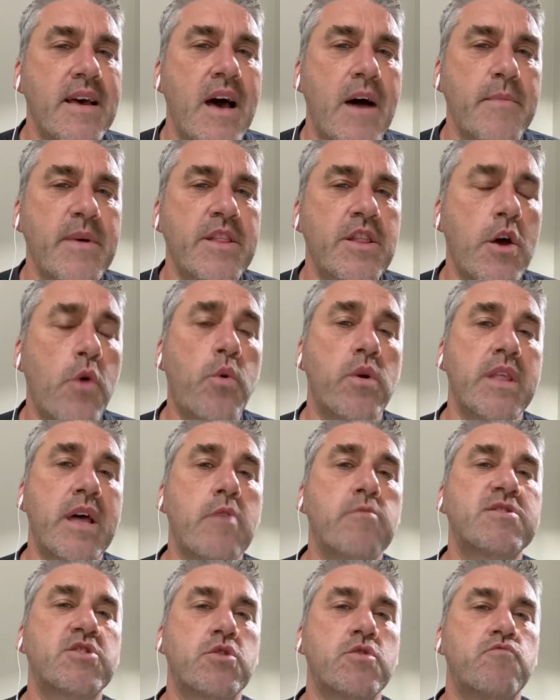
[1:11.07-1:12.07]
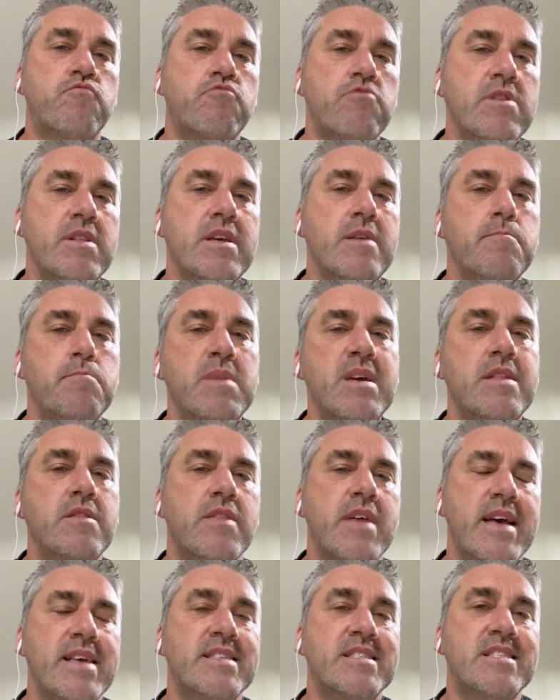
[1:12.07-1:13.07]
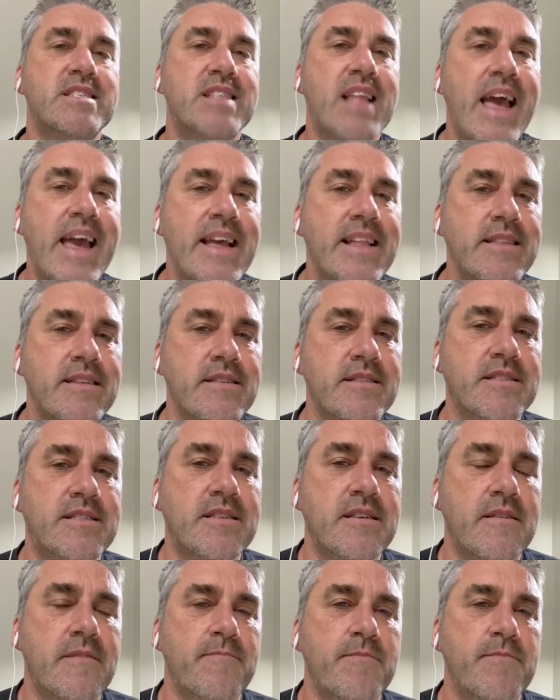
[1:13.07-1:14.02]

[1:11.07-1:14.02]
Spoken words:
No one else could really meet their standards.